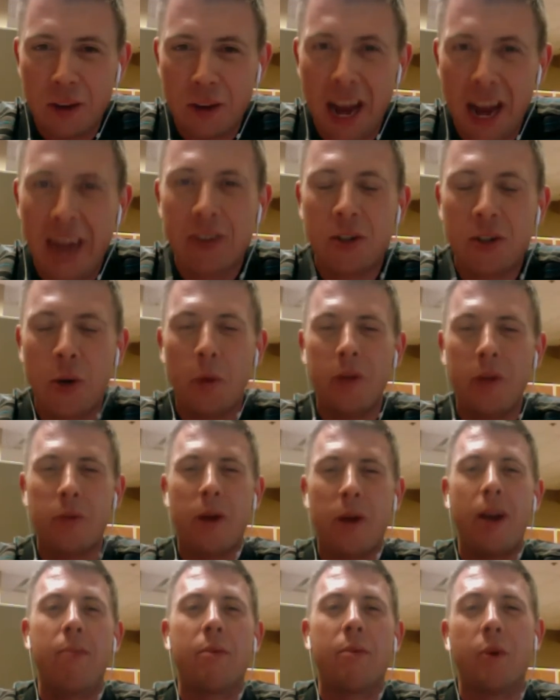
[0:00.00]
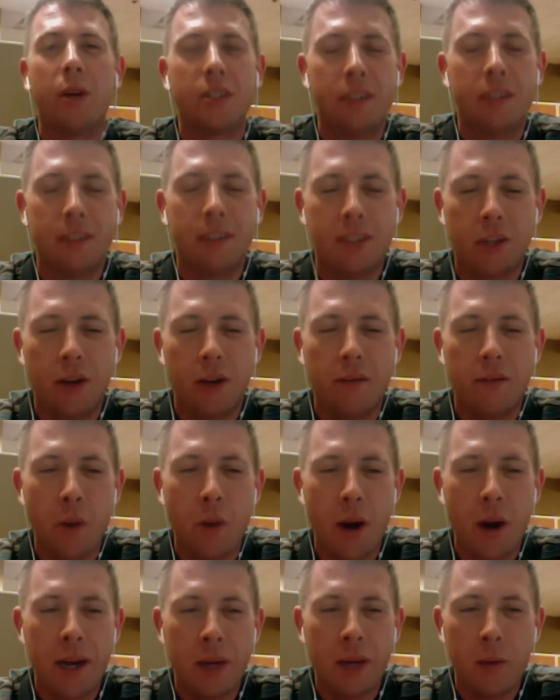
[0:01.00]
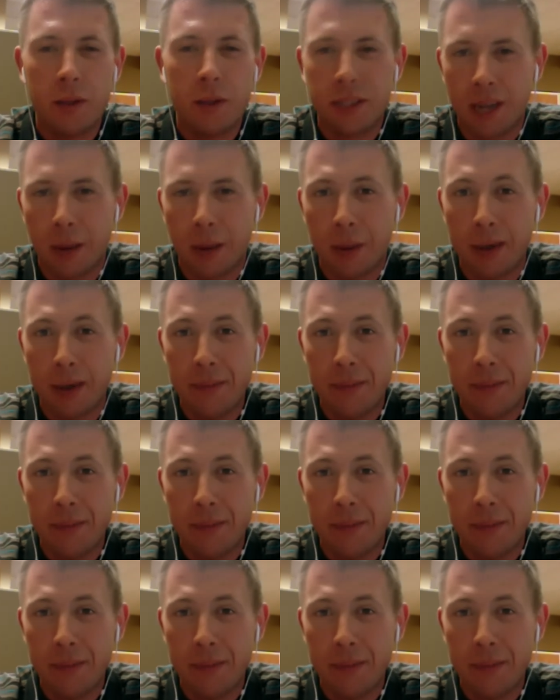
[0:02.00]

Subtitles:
totally random questions that you have no idea what's coming.